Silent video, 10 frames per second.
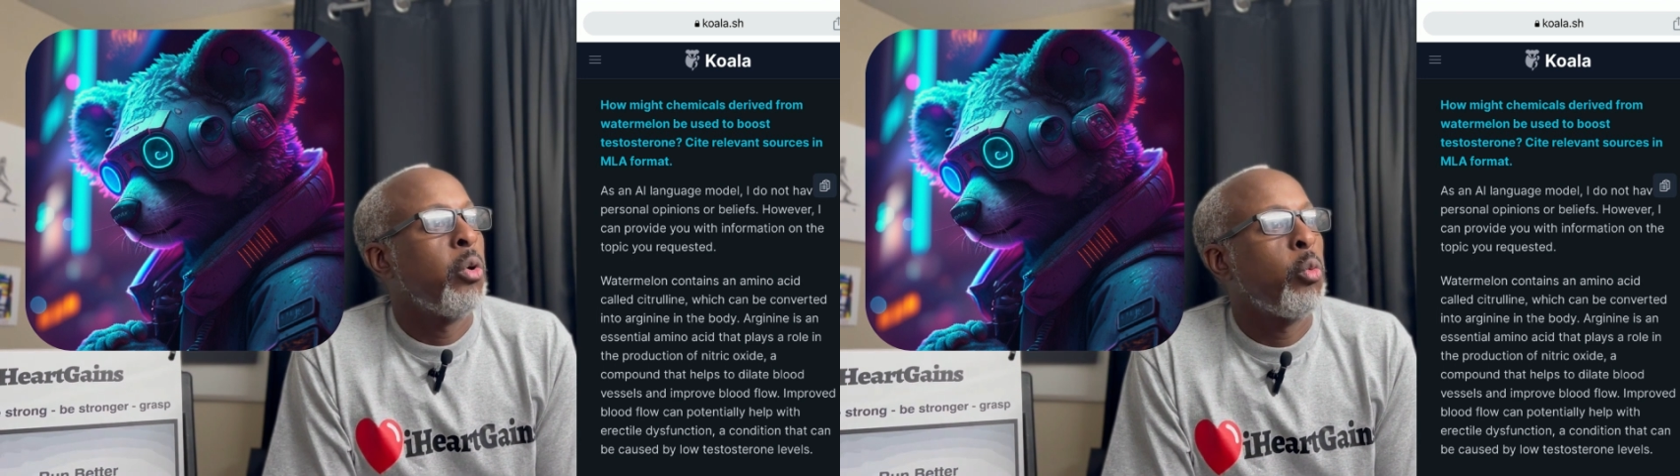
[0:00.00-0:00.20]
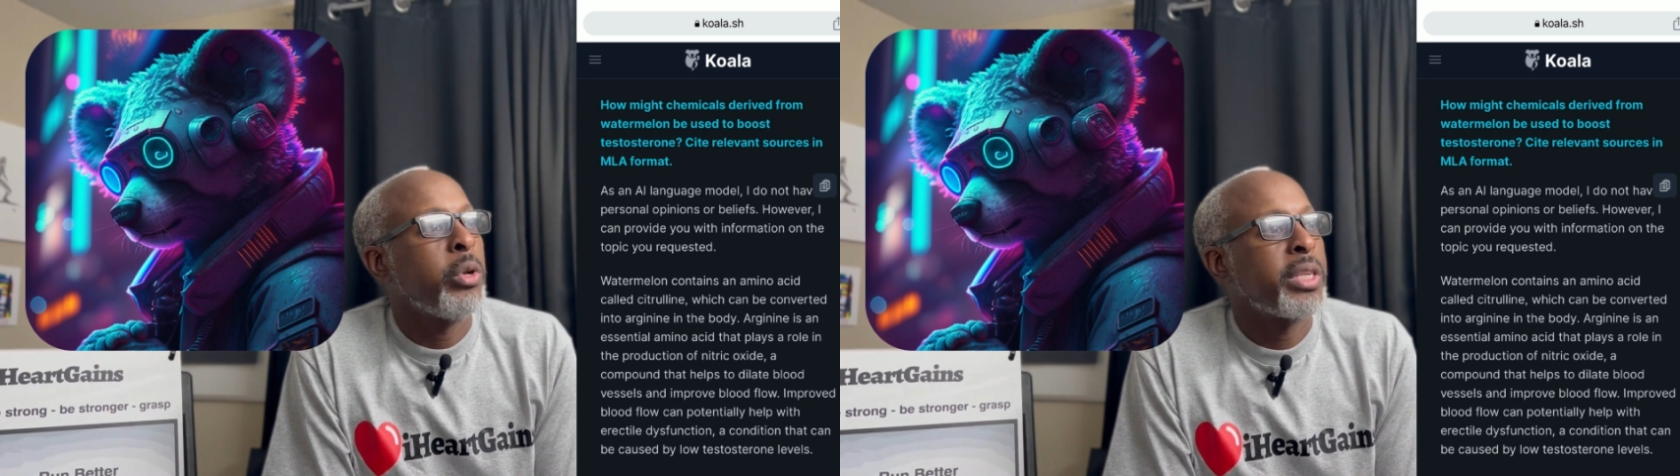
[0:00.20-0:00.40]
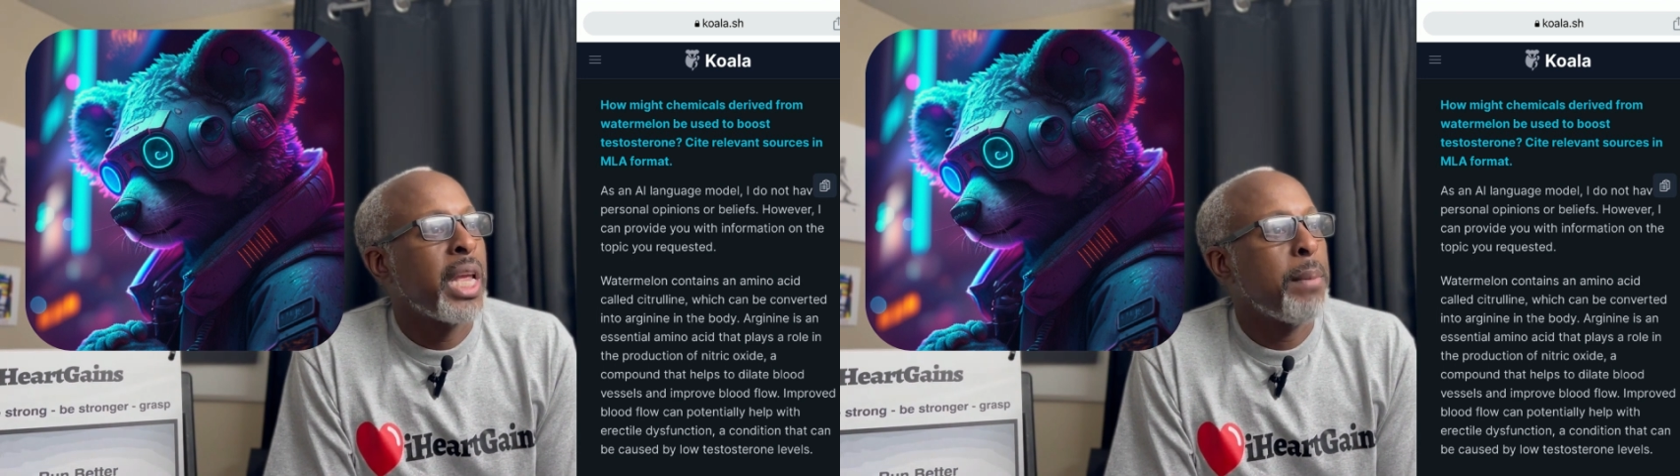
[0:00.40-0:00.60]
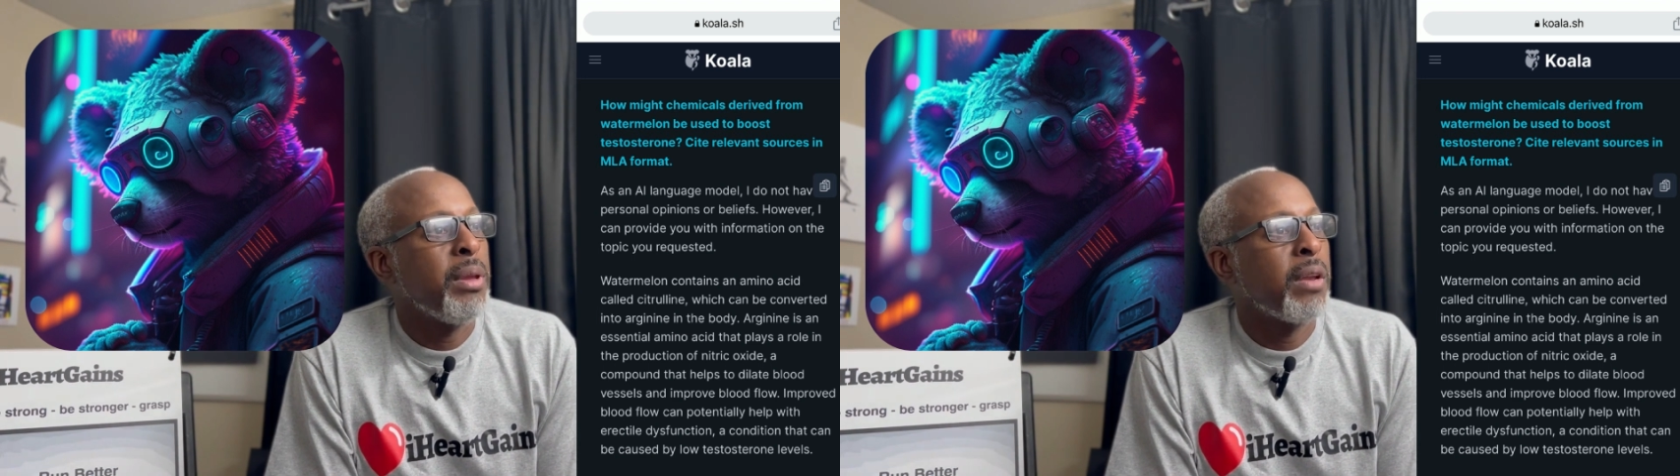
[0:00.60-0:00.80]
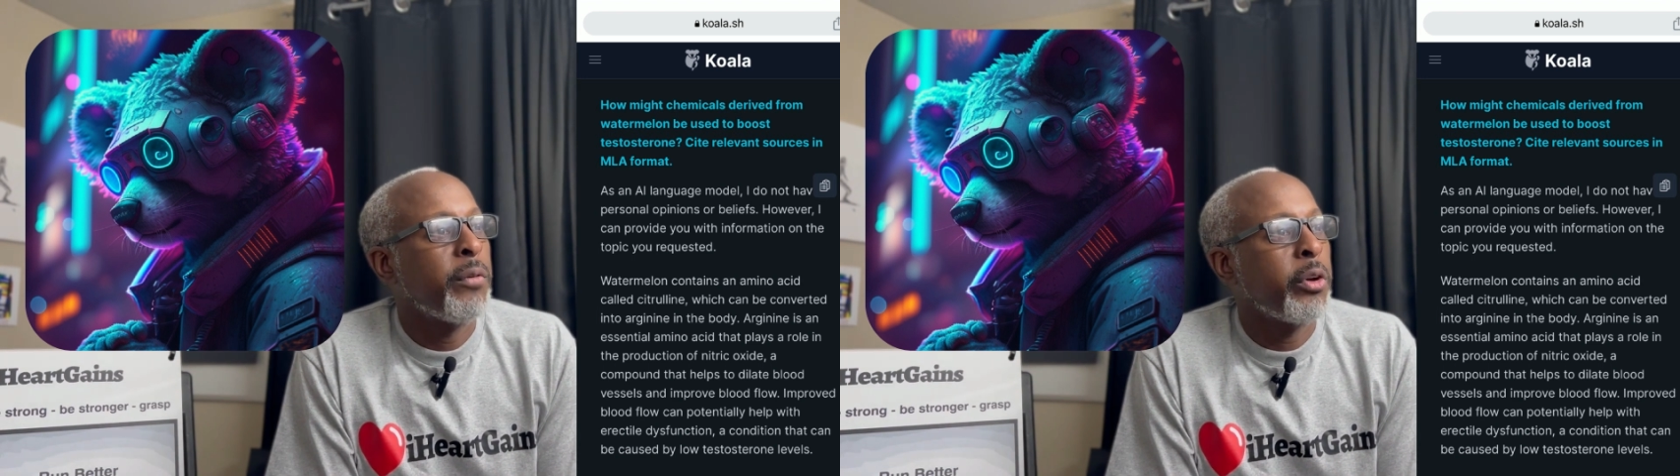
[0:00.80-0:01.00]
which can
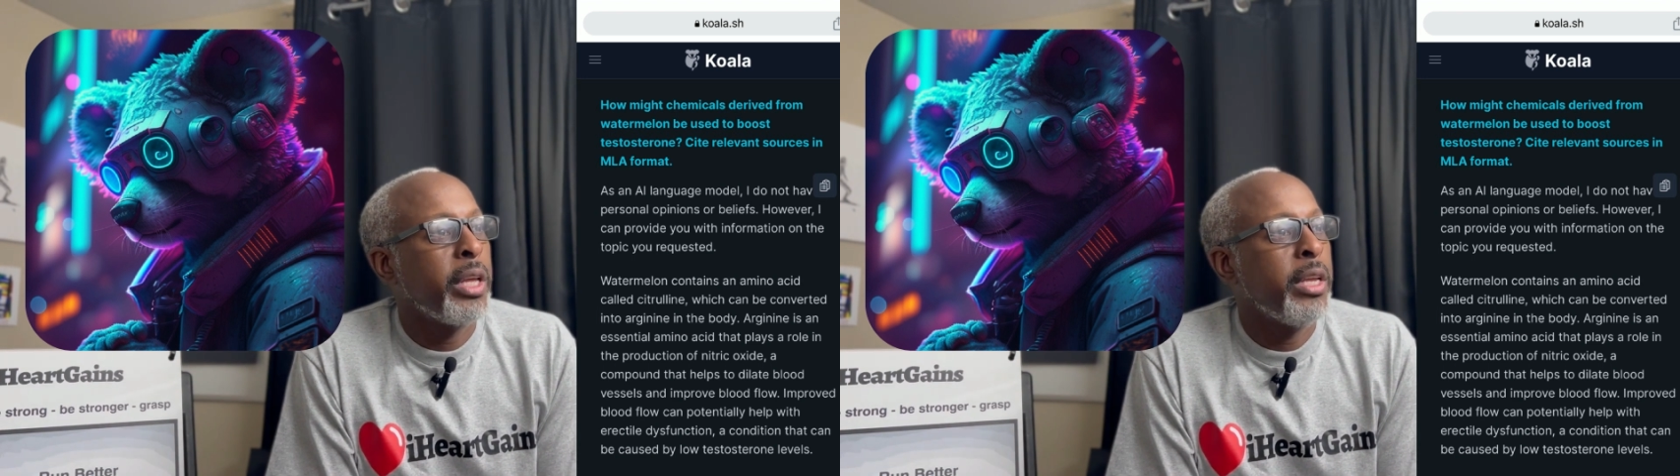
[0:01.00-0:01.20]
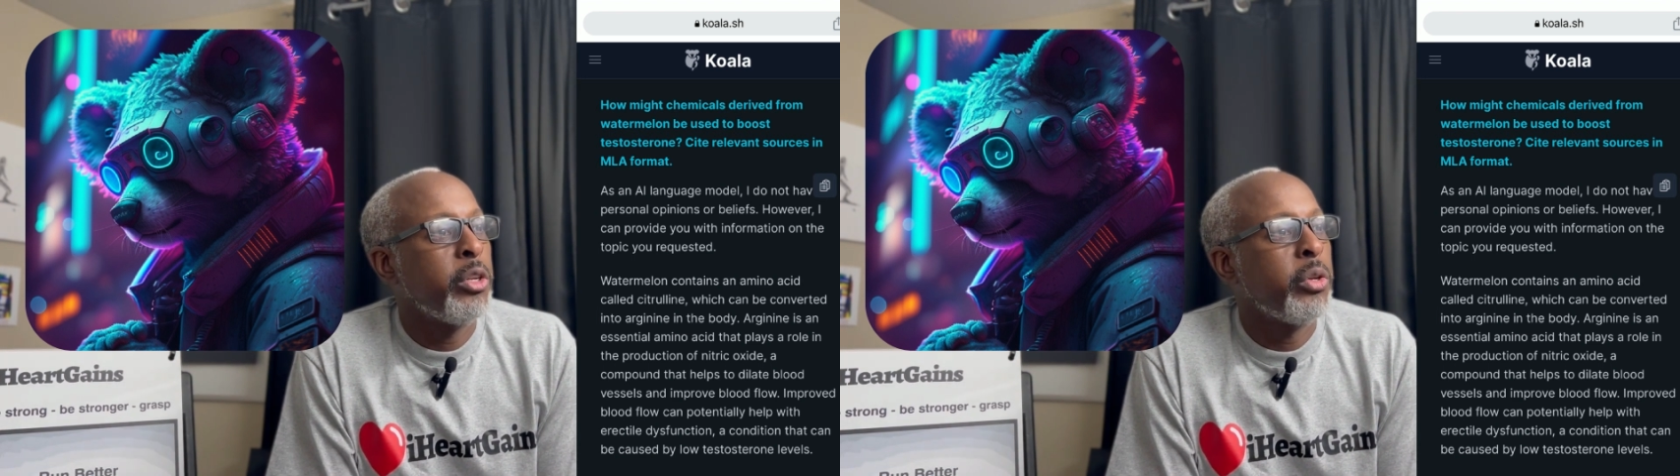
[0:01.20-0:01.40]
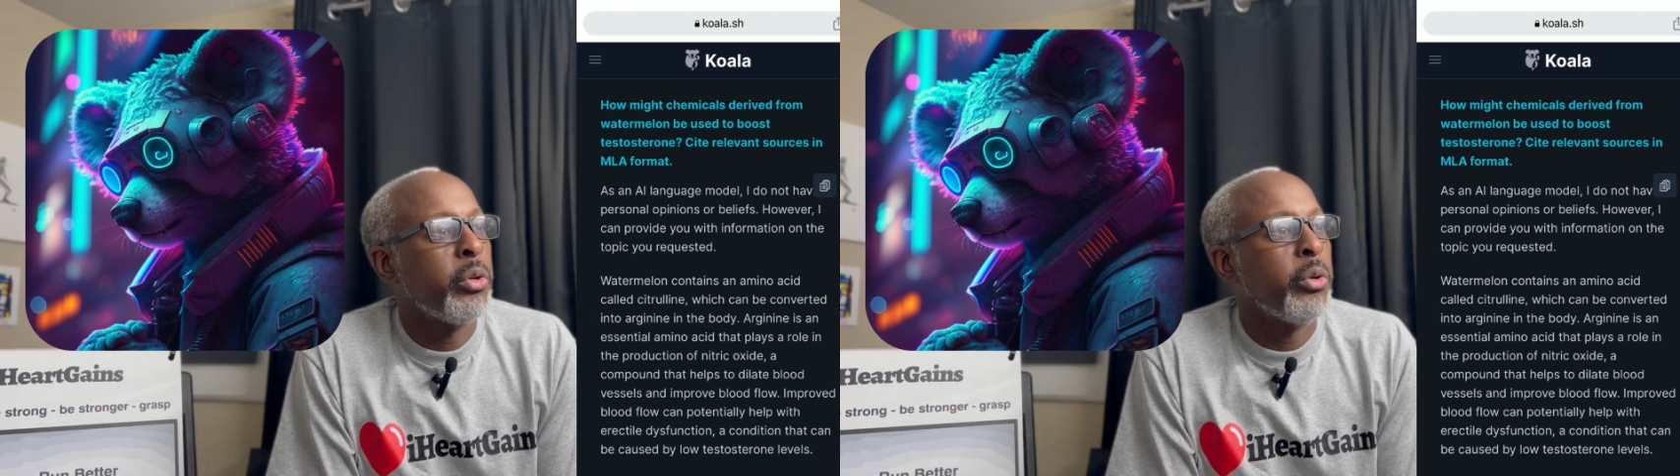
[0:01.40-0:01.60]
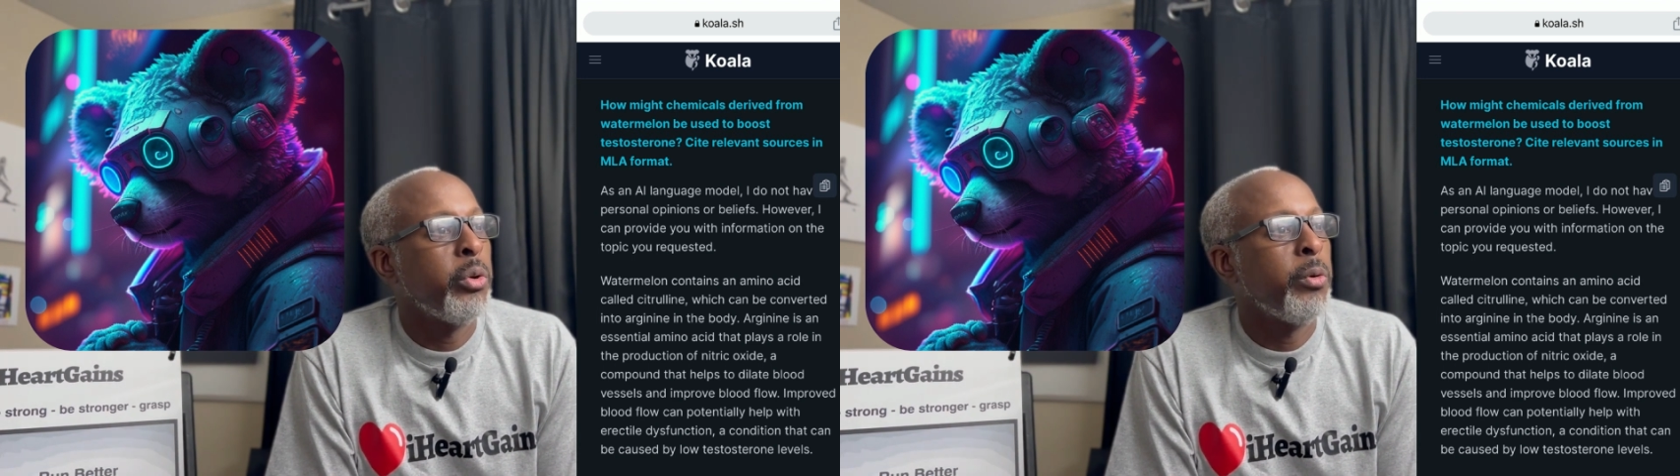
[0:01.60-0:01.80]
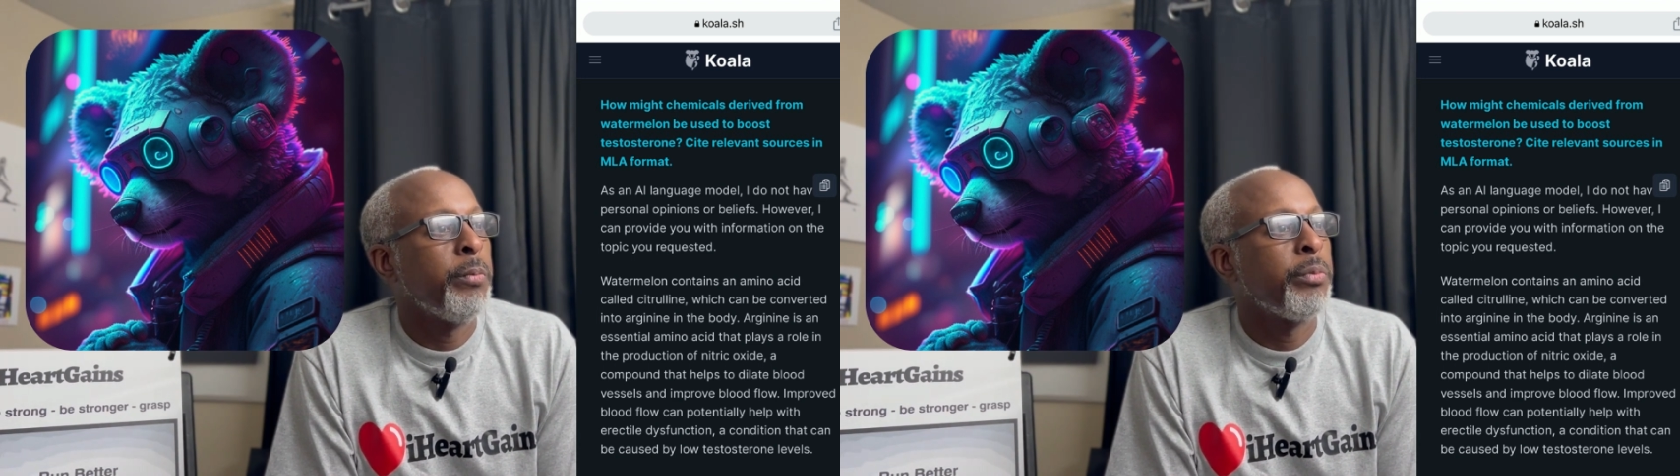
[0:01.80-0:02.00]
be converted
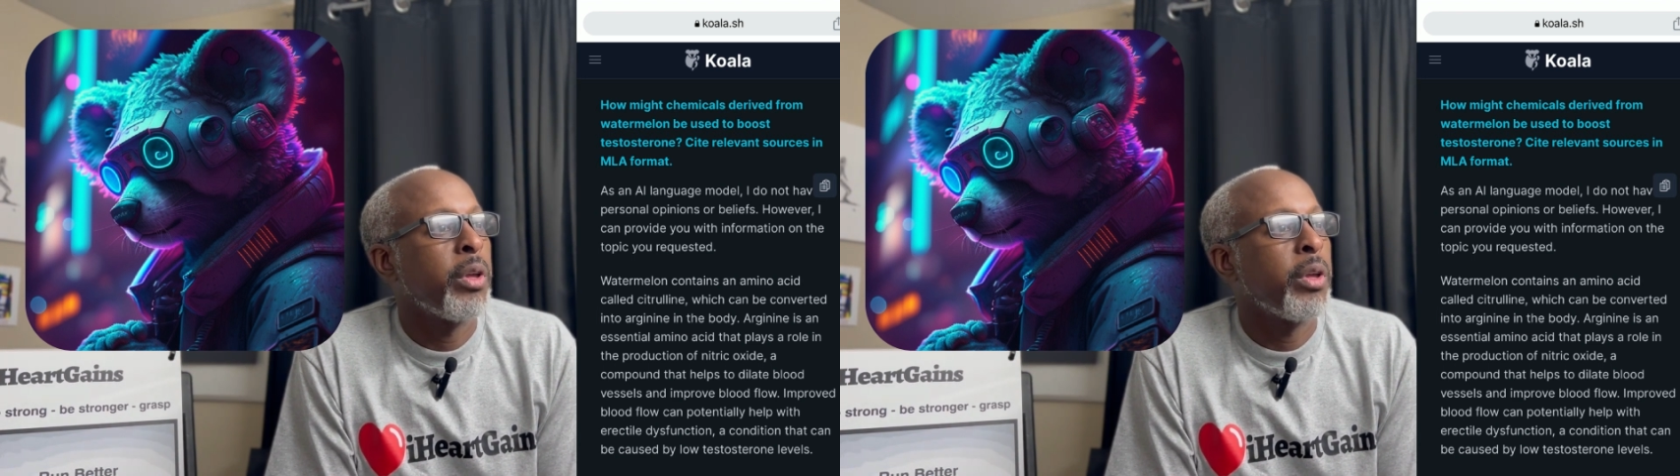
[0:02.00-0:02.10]
into